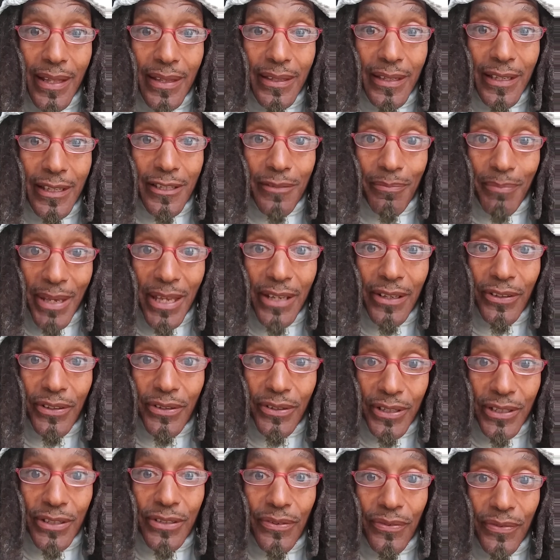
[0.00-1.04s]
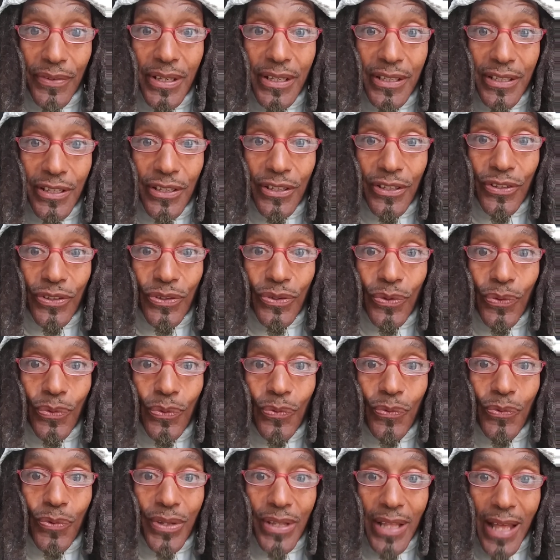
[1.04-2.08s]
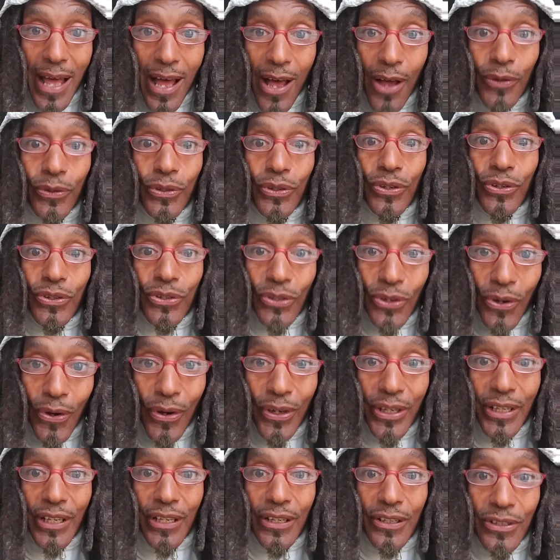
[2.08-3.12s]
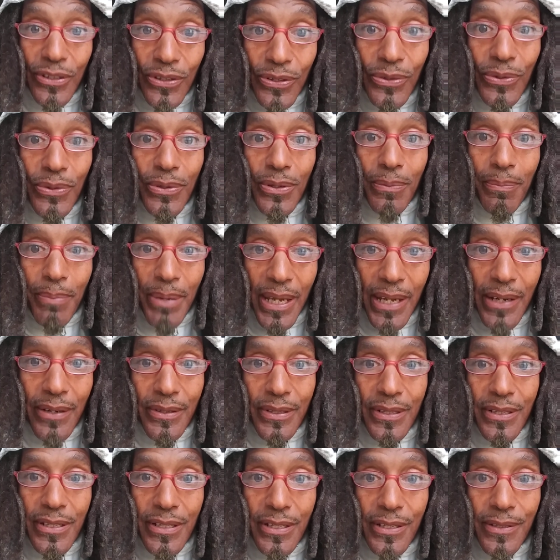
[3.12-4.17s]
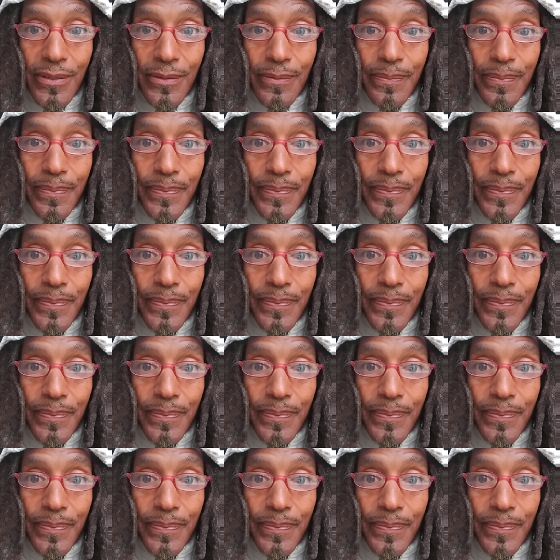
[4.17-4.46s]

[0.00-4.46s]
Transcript: these medical interventions without talking to the parents.